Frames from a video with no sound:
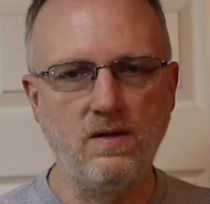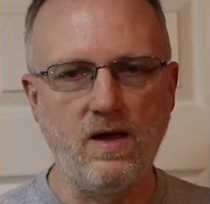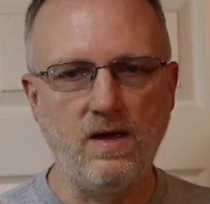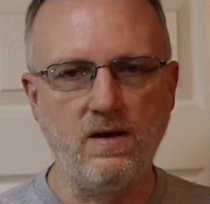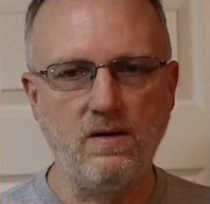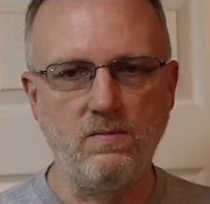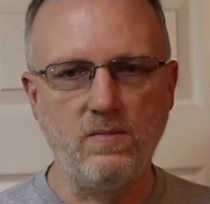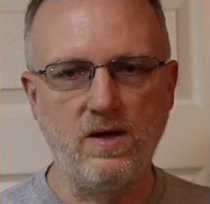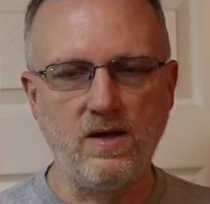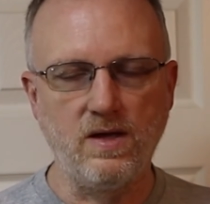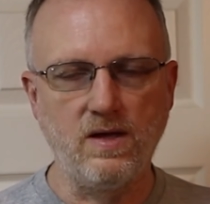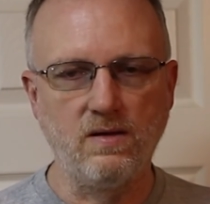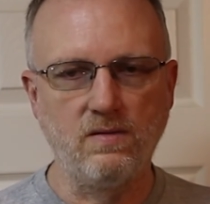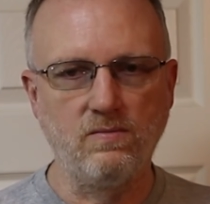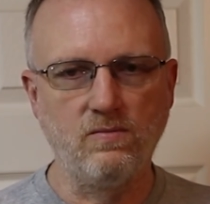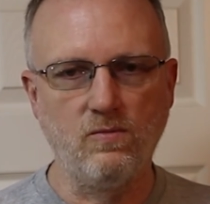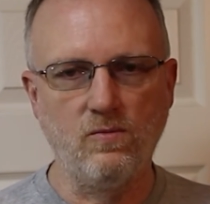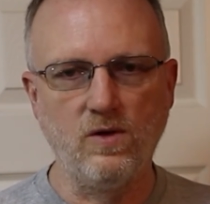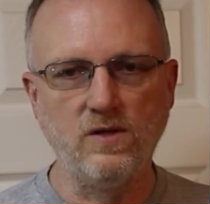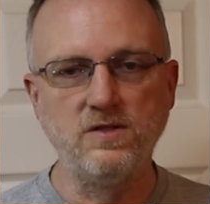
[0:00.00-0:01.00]
anybody
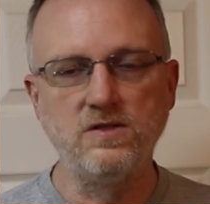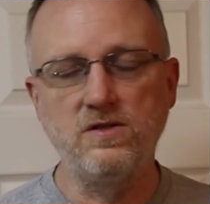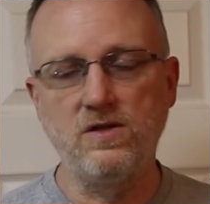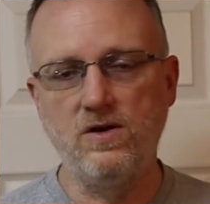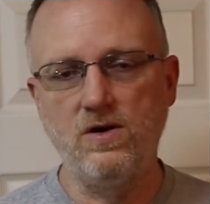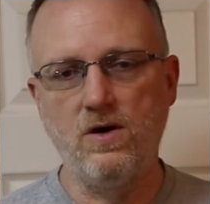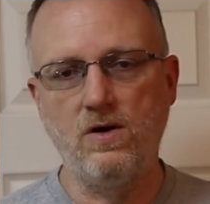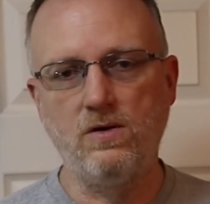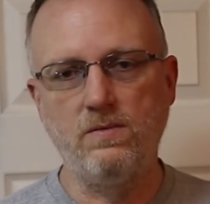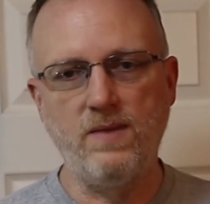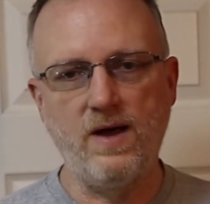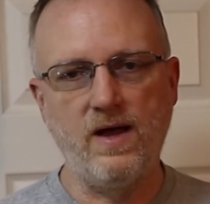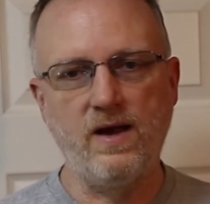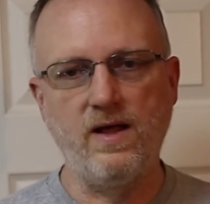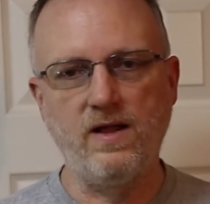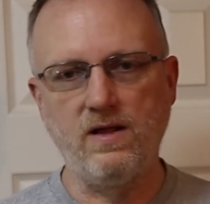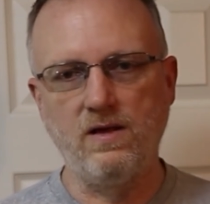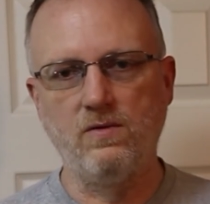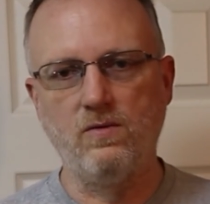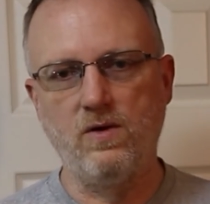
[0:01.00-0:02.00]
wants to know about
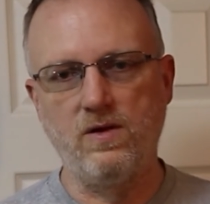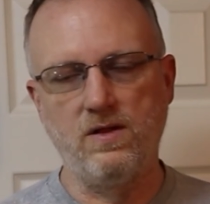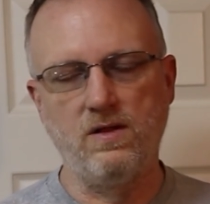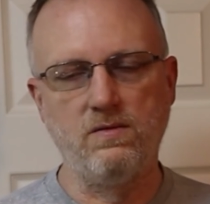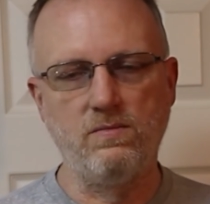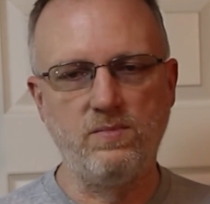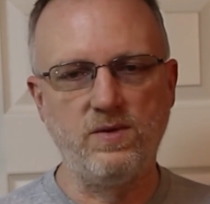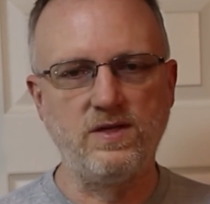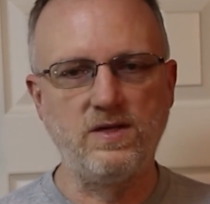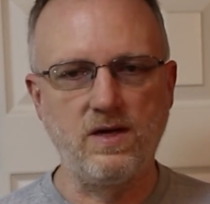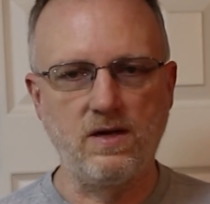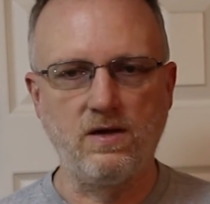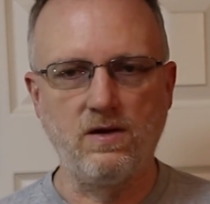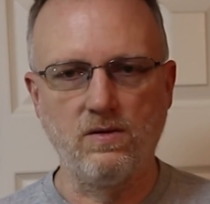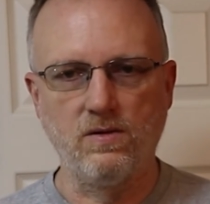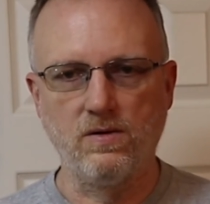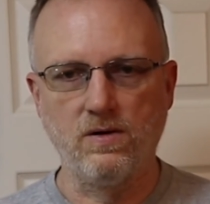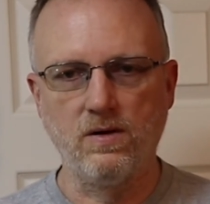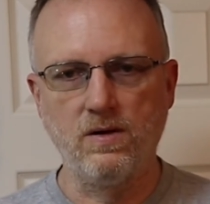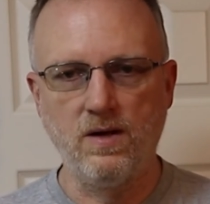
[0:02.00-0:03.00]
any one of the
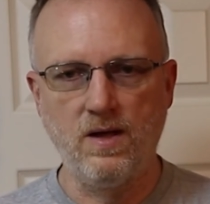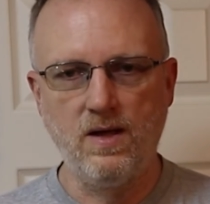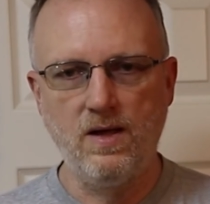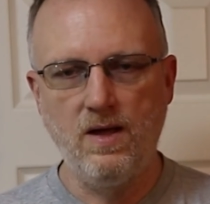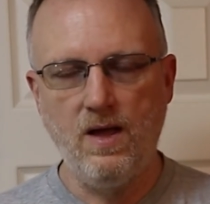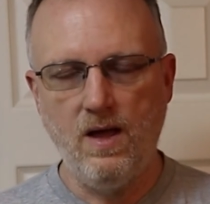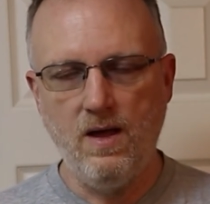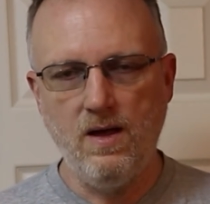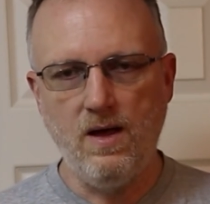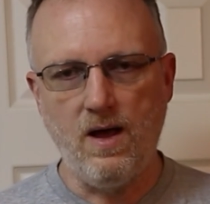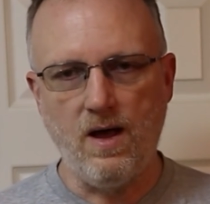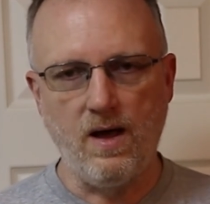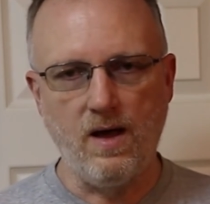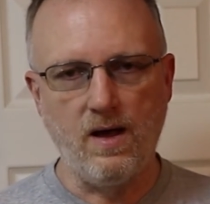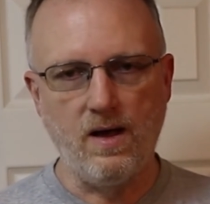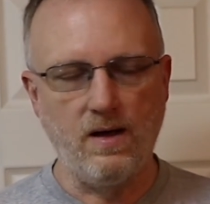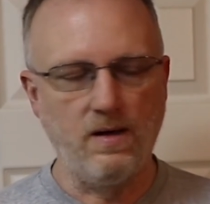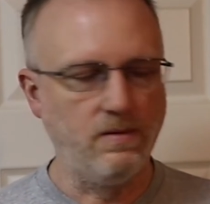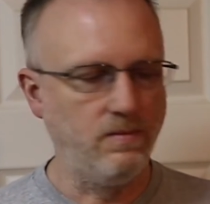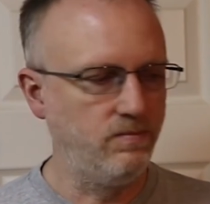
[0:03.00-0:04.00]
particular
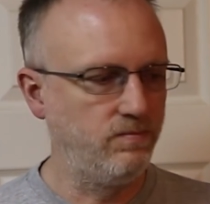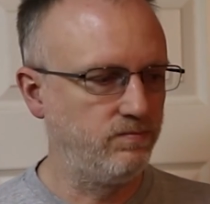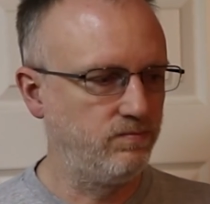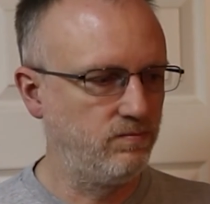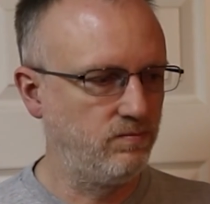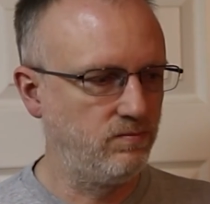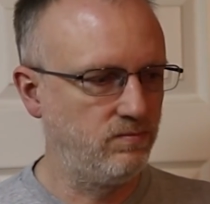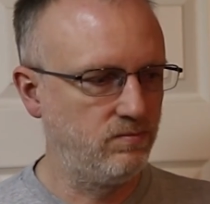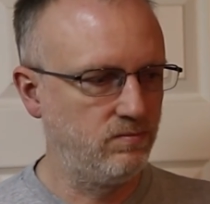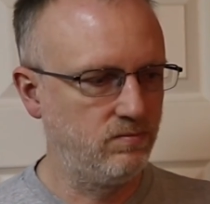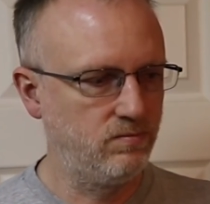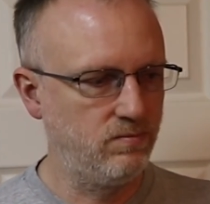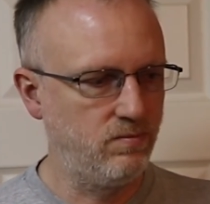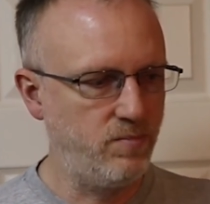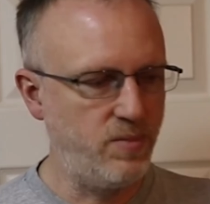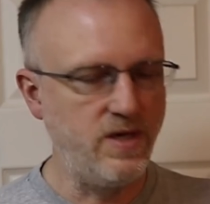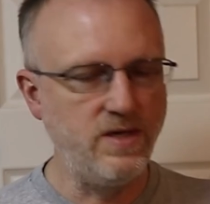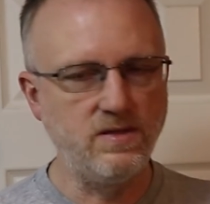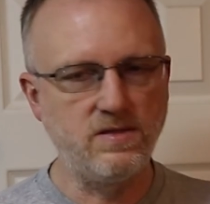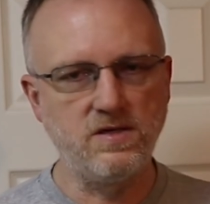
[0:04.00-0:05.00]
uh,
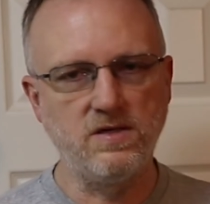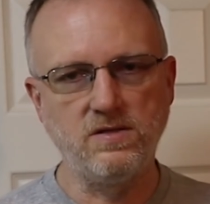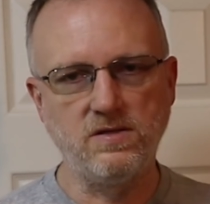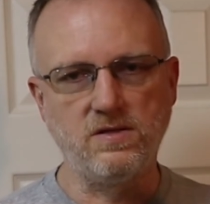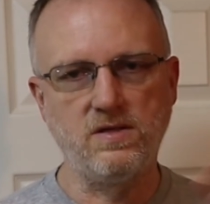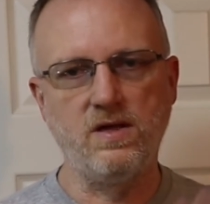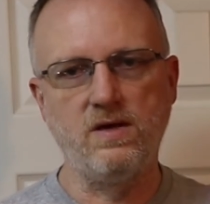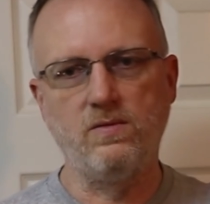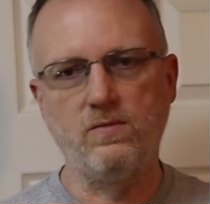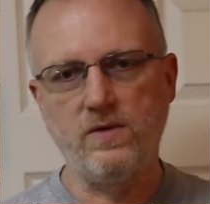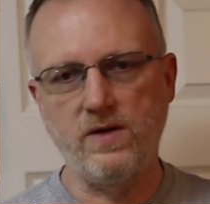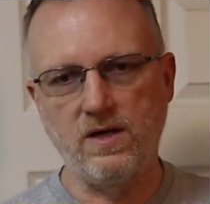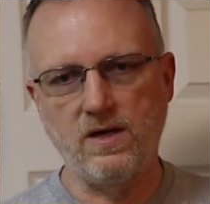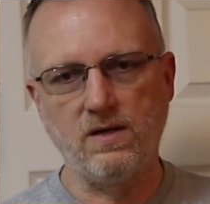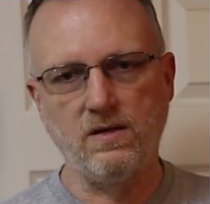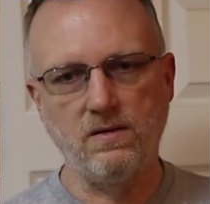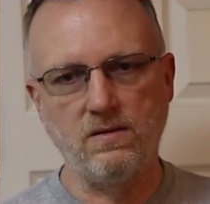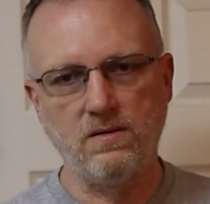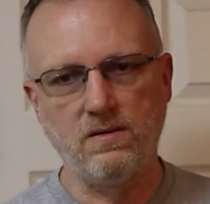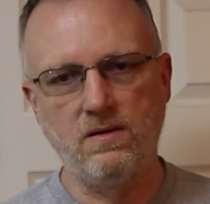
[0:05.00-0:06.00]
pieces, then we
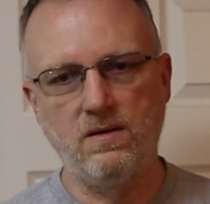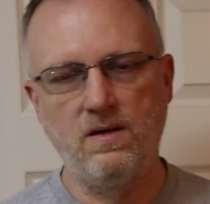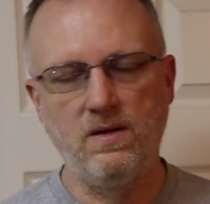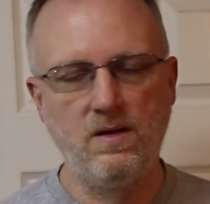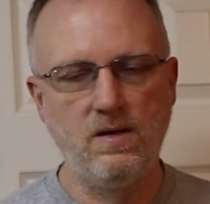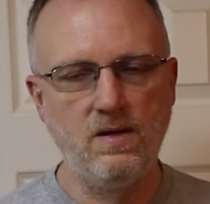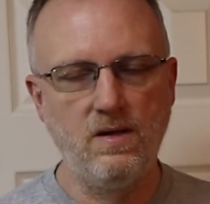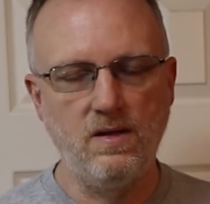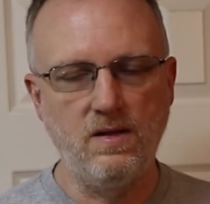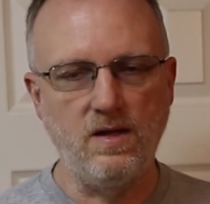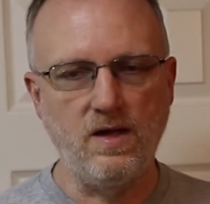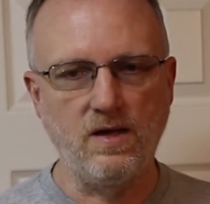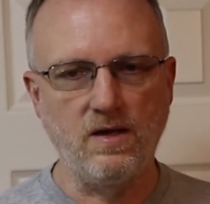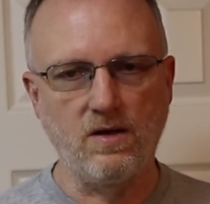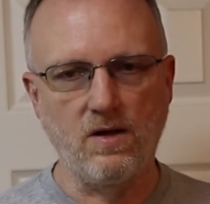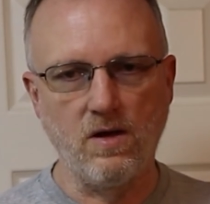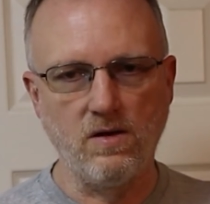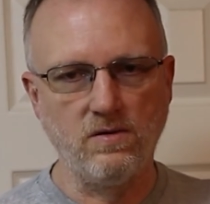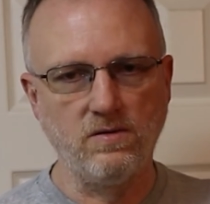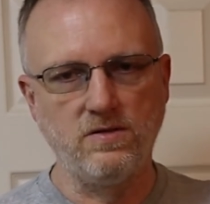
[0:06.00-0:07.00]
can, they
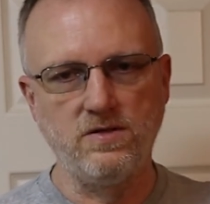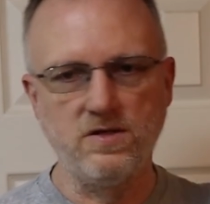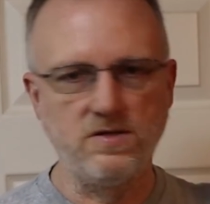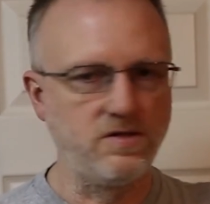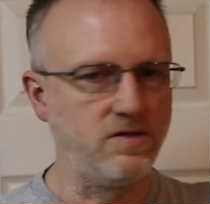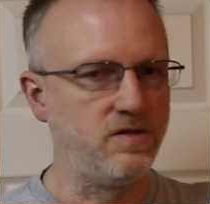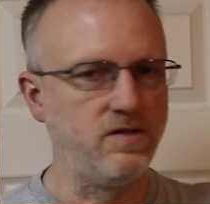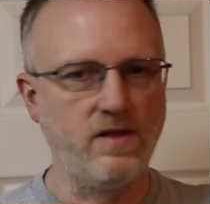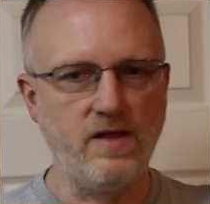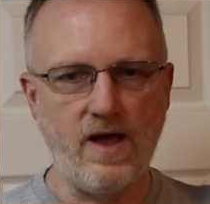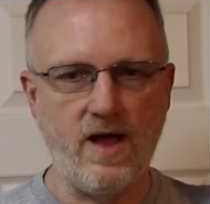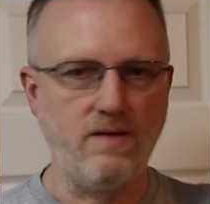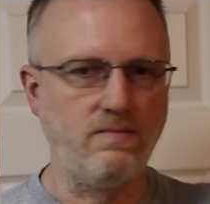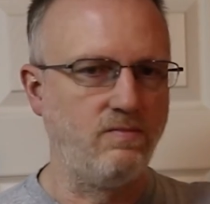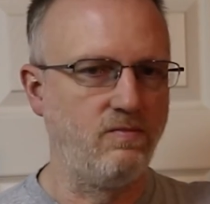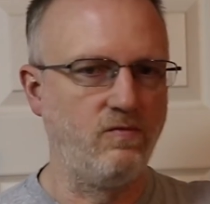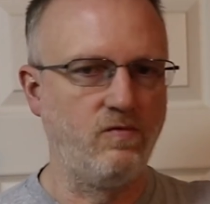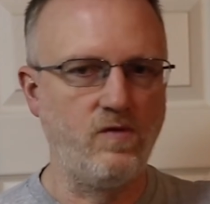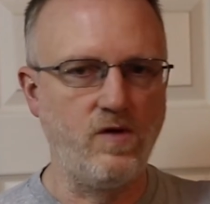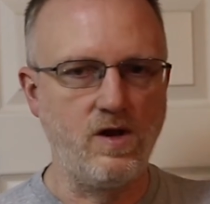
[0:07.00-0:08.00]
can go just to that
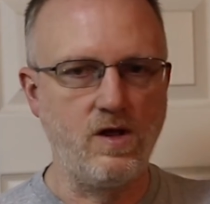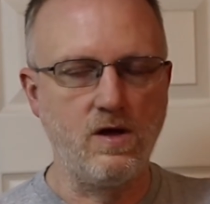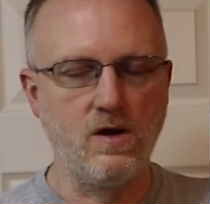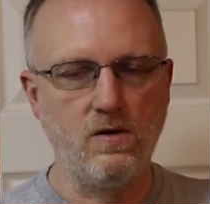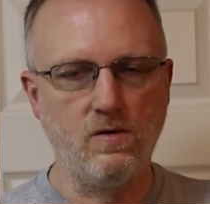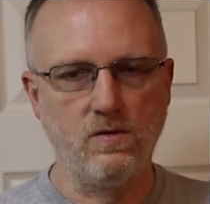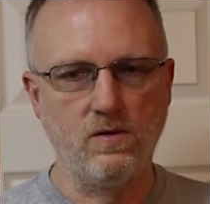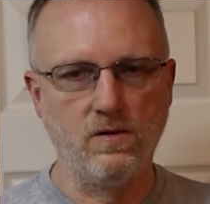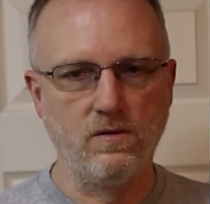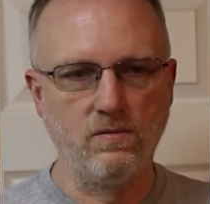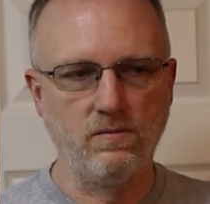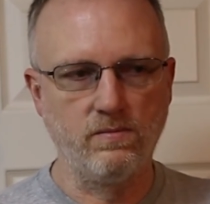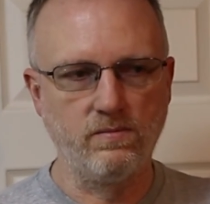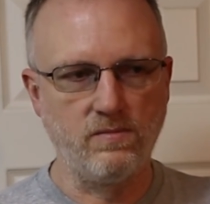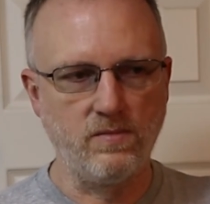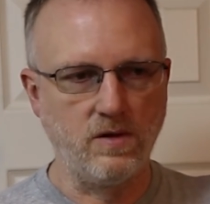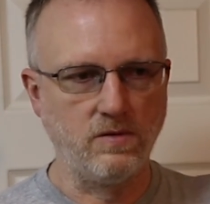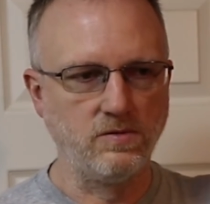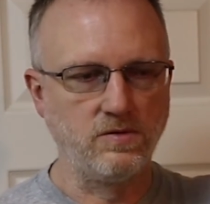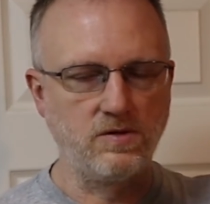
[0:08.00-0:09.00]
video or
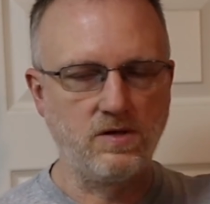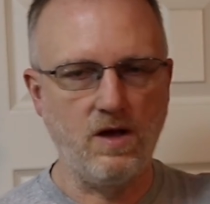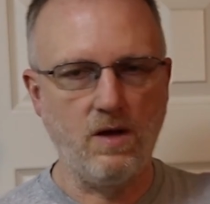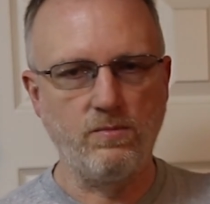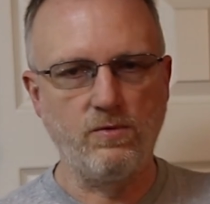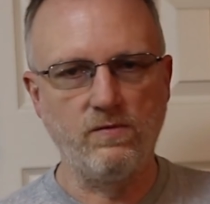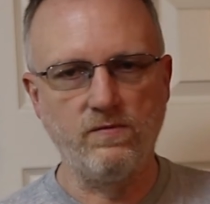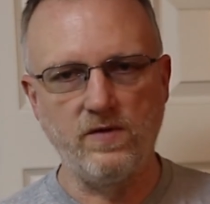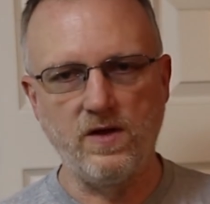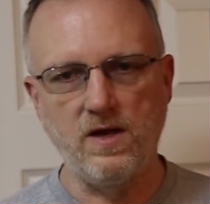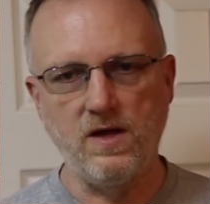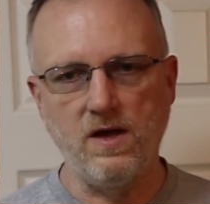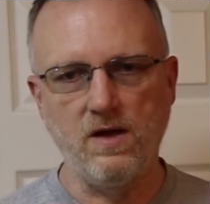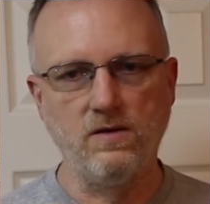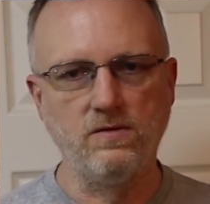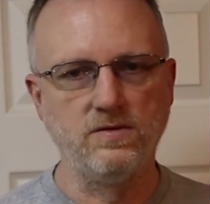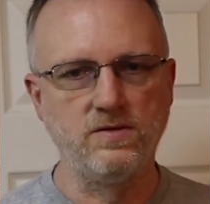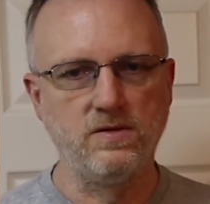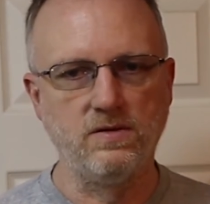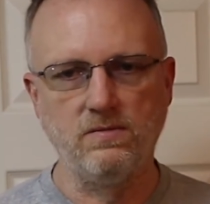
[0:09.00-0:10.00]
those couple
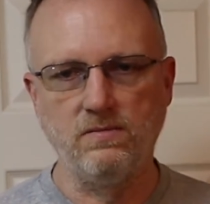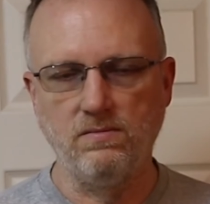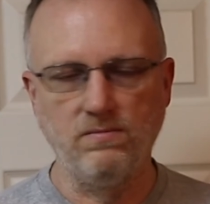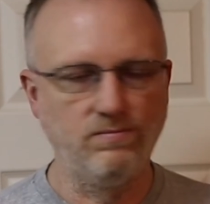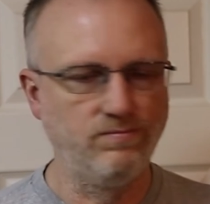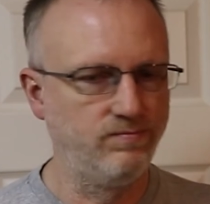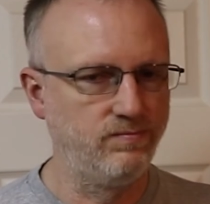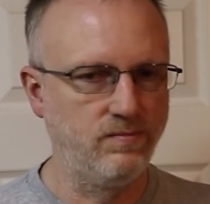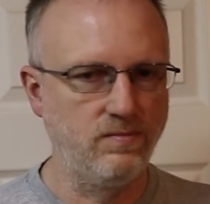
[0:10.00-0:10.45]
videos and